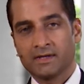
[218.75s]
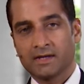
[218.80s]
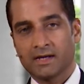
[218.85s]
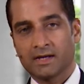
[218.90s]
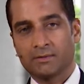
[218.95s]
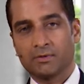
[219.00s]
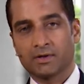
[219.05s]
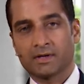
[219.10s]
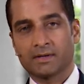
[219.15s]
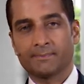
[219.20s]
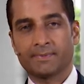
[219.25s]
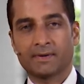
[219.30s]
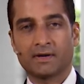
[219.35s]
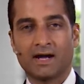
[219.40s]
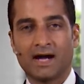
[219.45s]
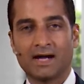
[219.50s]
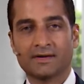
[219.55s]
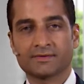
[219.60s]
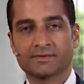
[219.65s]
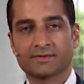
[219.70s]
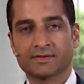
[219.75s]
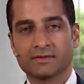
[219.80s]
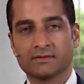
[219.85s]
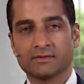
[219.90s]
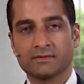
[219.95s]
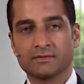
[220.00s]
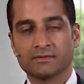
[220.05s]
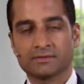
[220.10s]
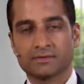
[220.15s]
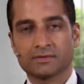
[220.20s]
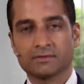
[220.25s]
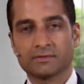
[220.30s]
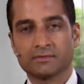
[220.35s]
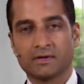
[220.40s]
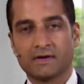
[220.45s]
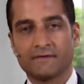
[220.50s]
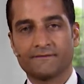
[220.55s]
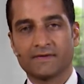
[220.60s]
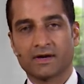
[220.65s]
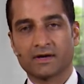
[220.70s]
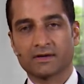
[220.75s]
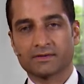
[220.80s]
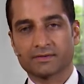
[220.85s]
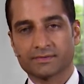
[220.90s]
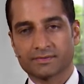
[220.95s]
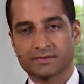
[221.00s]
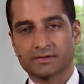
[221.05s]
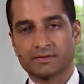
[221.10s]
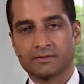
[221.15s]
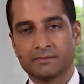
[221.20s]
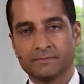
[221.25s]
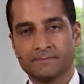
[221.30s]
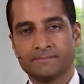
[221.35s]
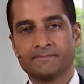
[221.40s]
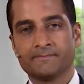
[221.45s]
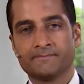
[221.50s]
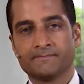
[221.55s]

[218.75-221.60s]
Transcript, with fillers: And we'll compare hydrocele to uh, varicocele.